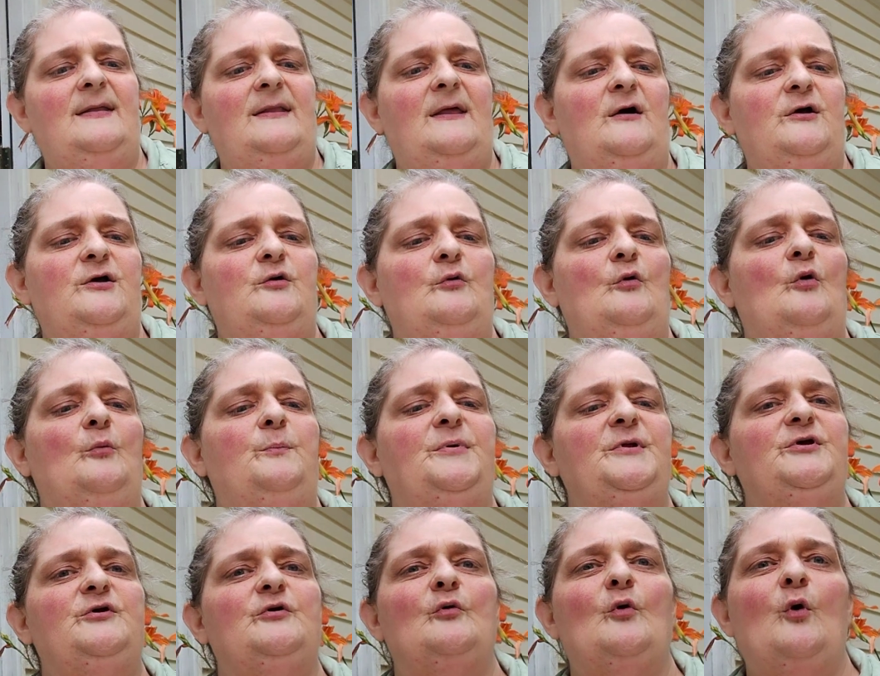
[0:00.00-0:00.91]
Now you
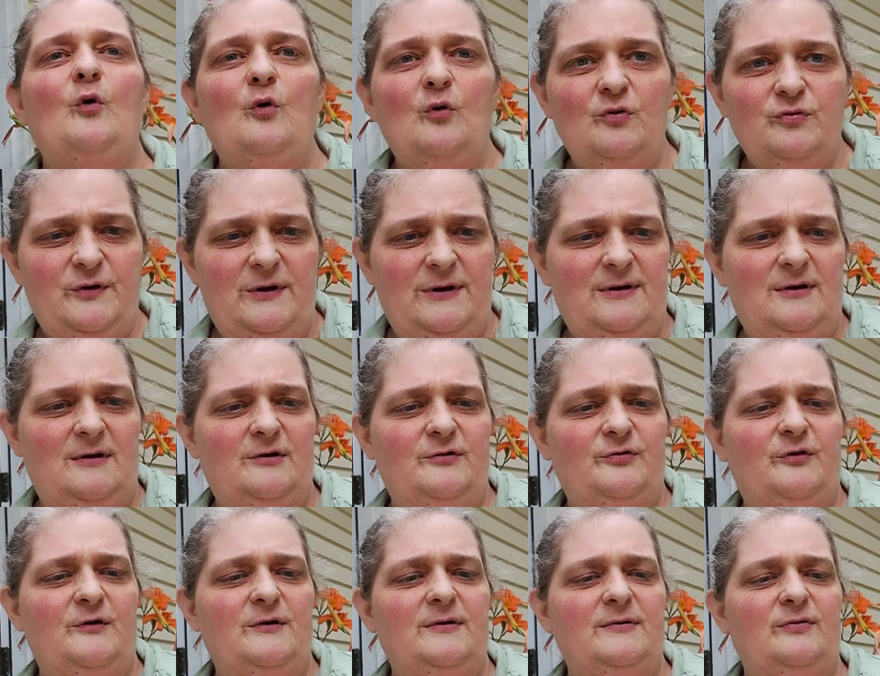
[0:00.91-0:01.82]
open your old,
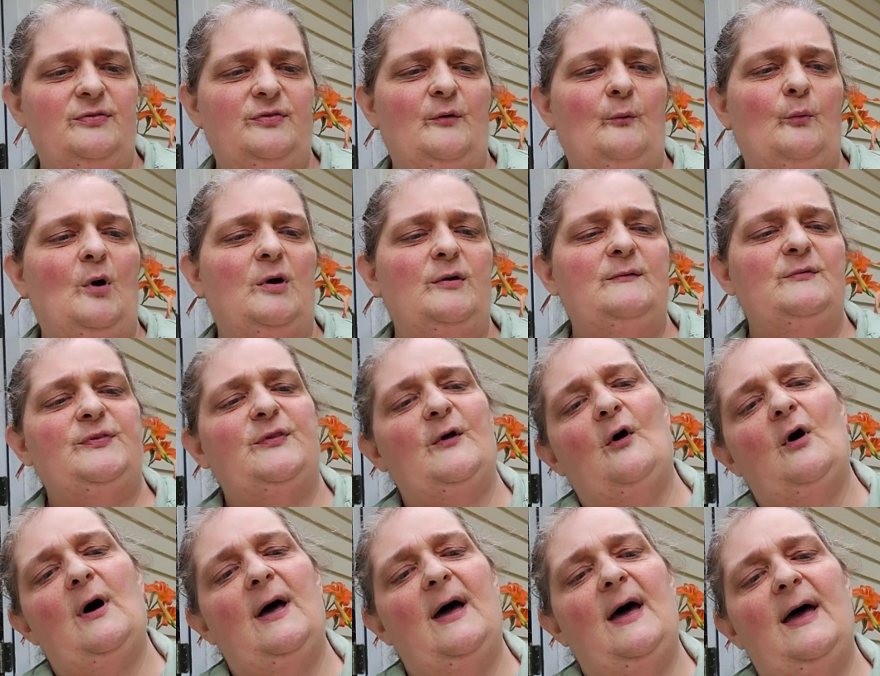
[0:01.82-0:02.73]
the one with
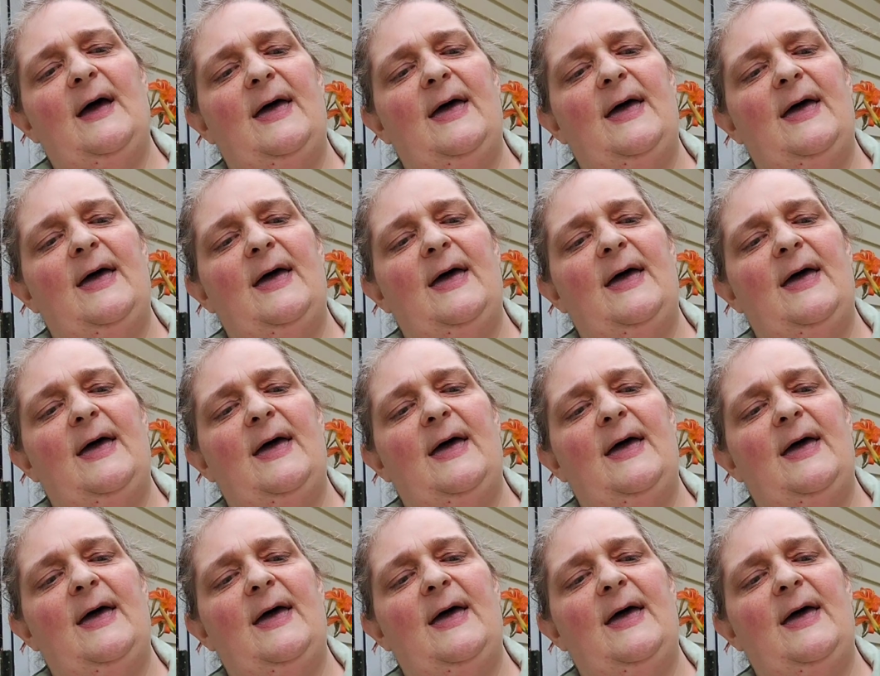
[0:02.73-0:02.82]
the,